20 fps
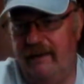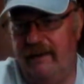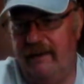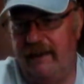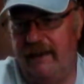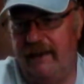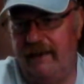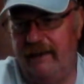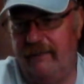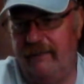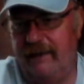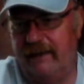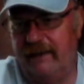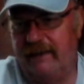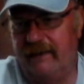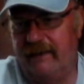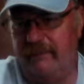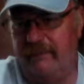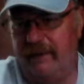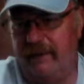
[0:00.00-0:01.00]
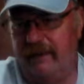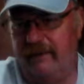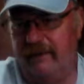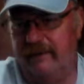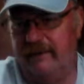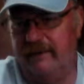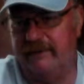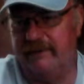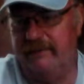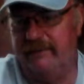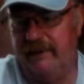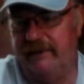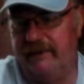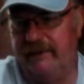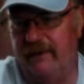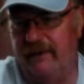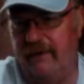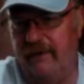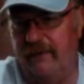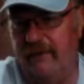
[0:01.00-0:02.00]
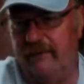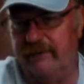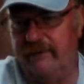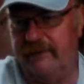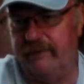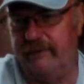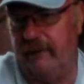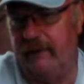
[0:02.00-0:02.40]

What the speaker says: AMX, my goodness, Big Tones.